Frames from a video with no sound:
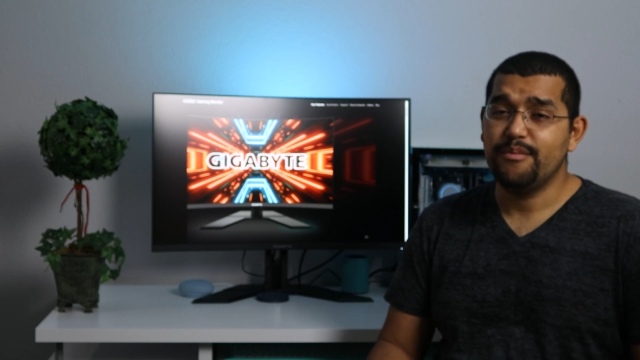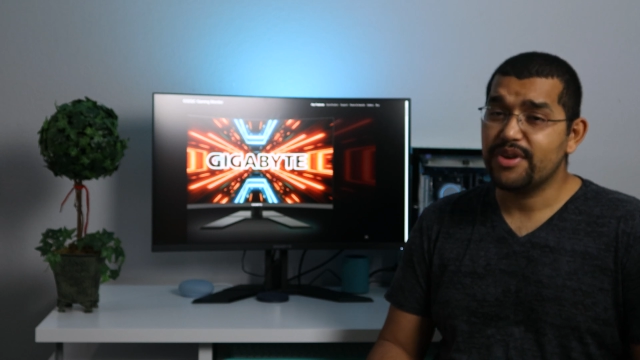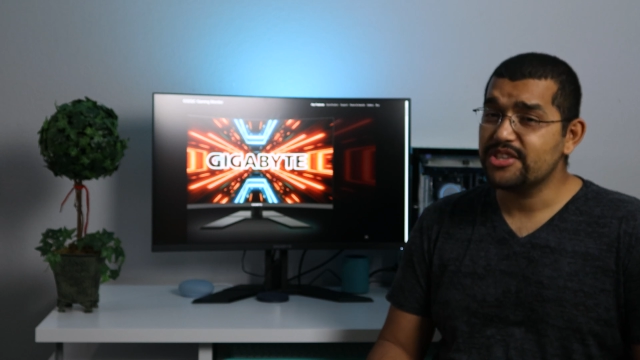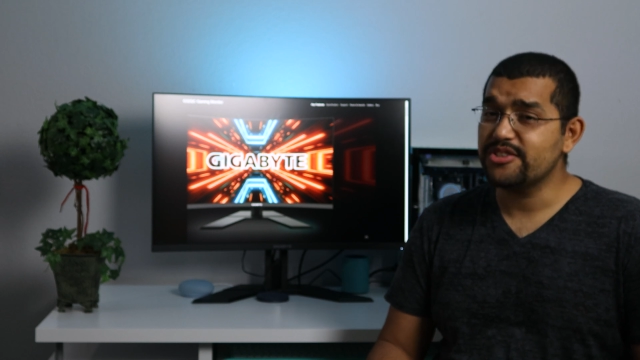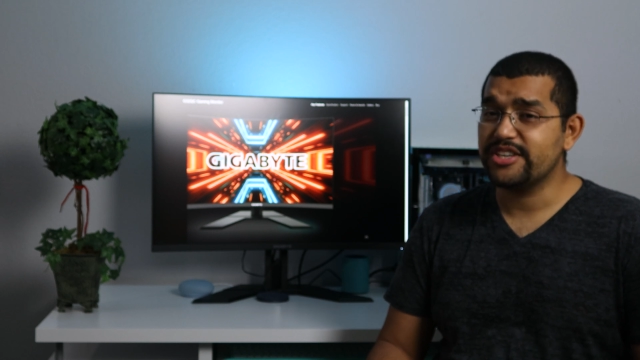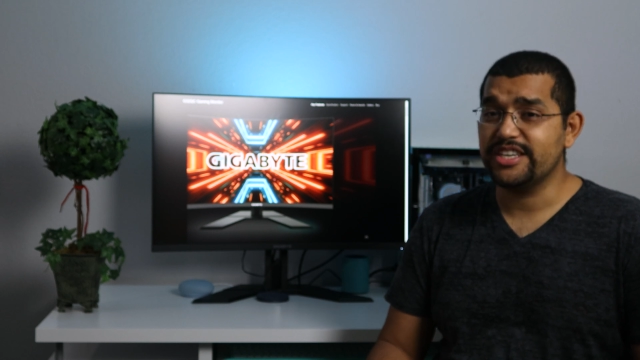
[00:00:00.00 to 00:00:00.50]

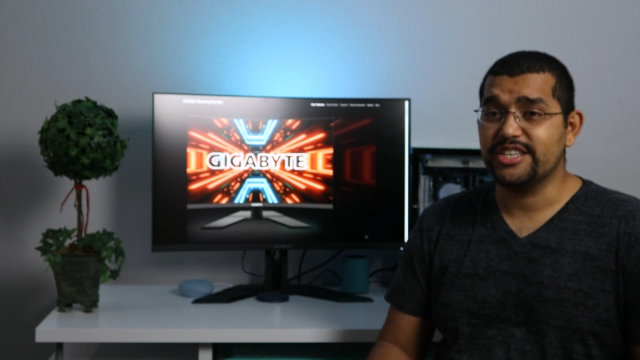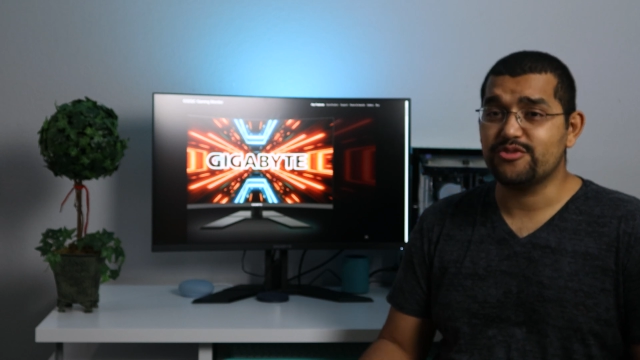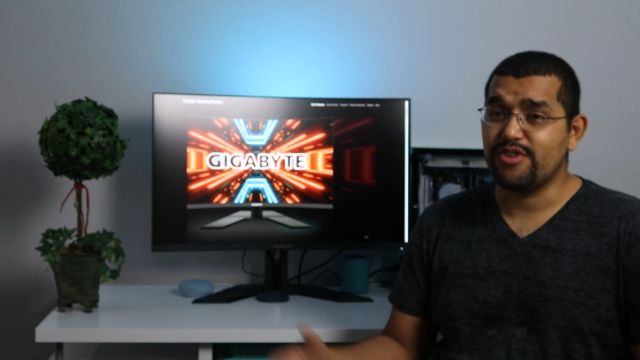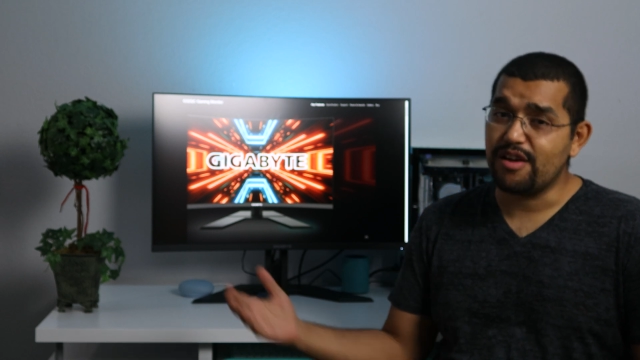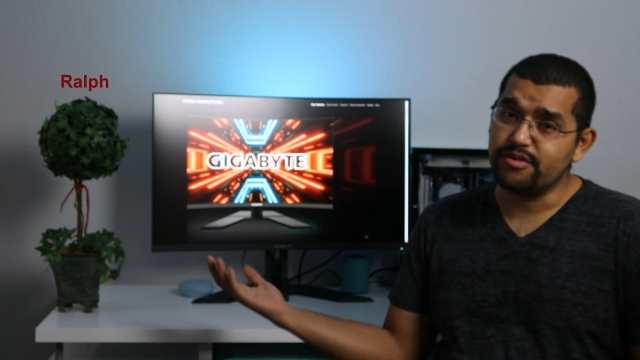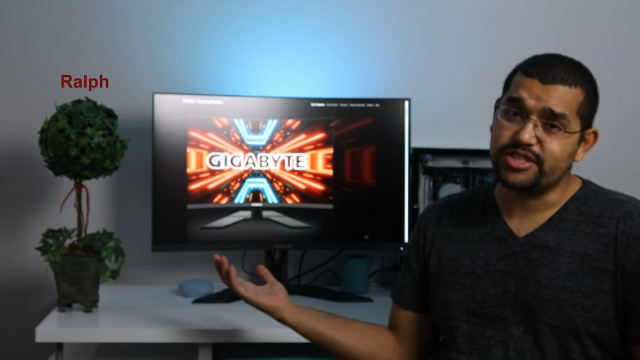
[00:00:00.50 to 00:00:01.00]
but it's okay
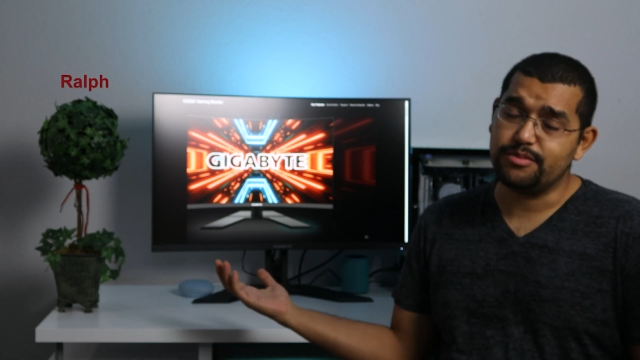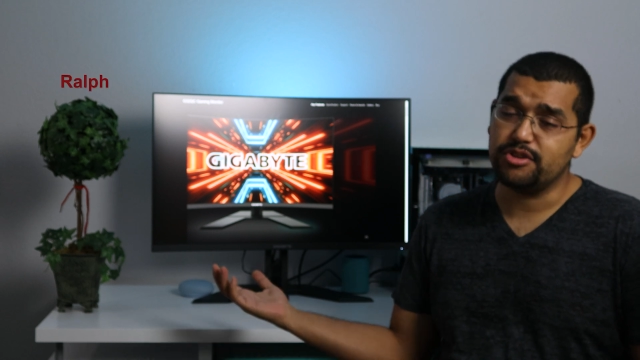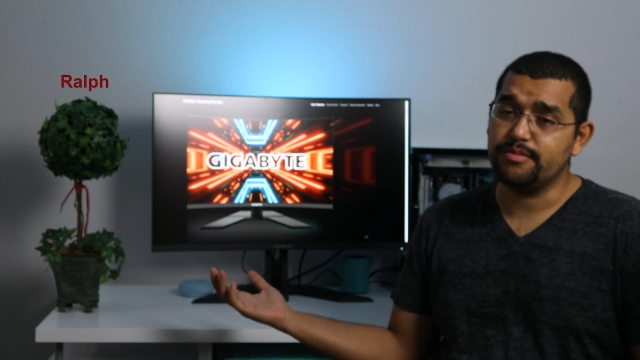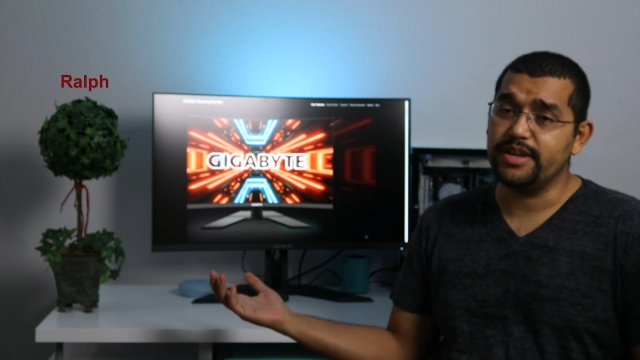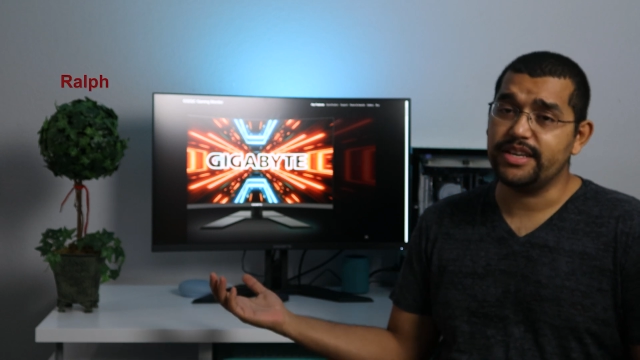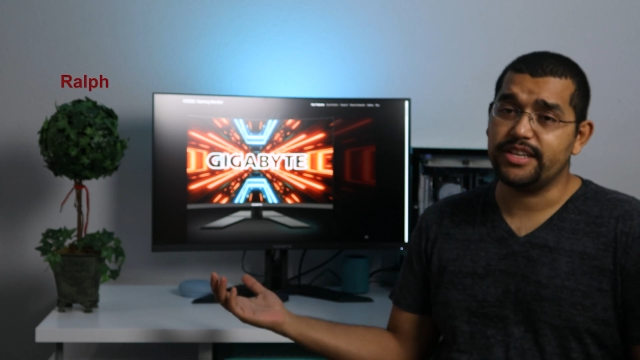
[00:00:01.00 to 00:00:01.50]
because Ralph was able
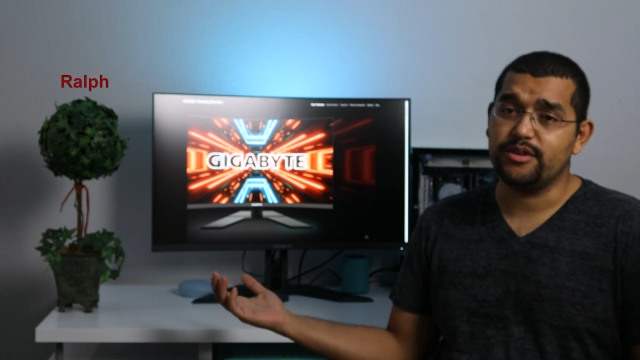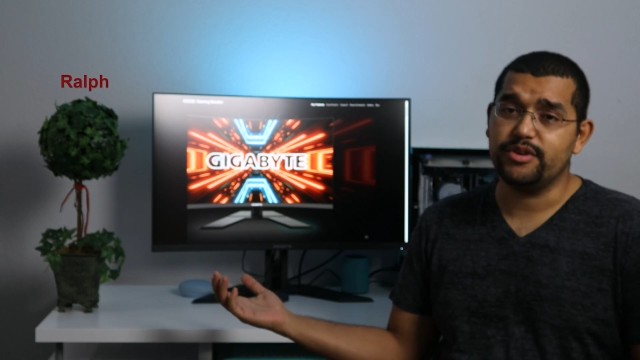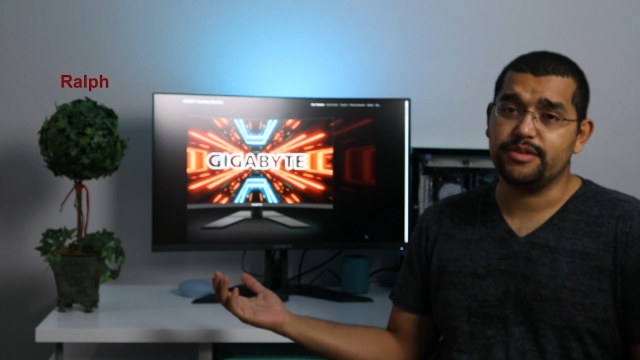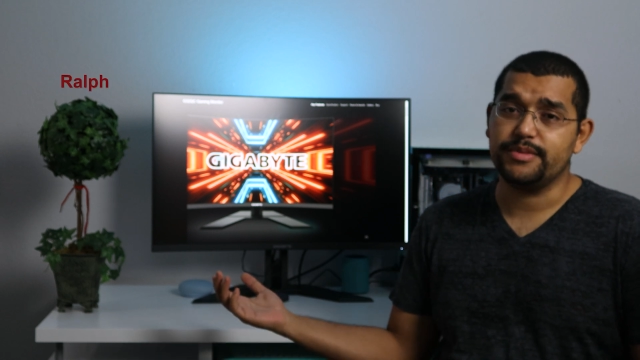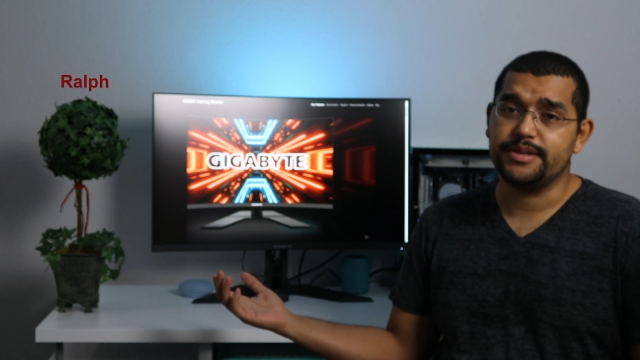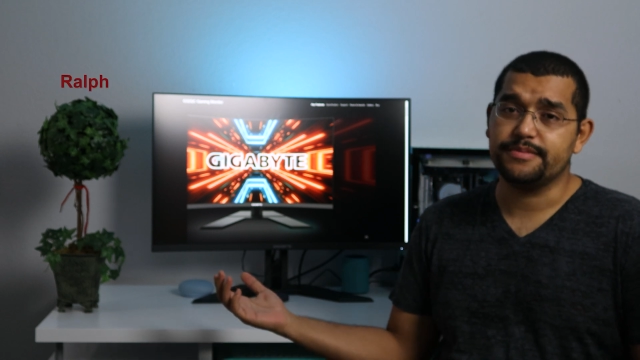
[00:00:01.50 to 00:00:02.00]
to make it here
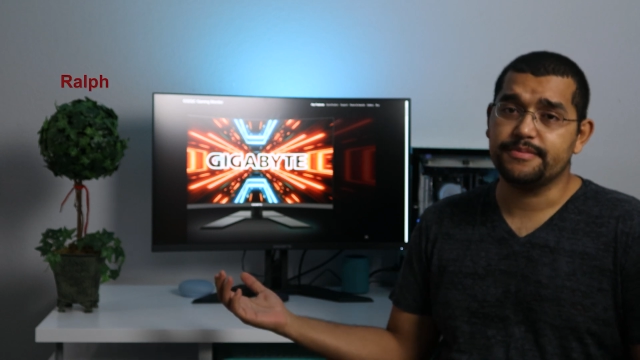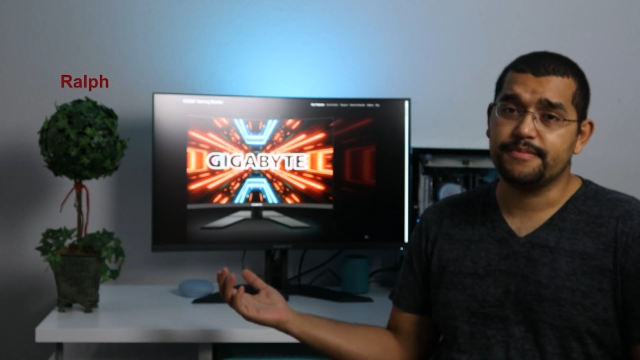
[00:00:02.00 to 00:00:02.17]
with me.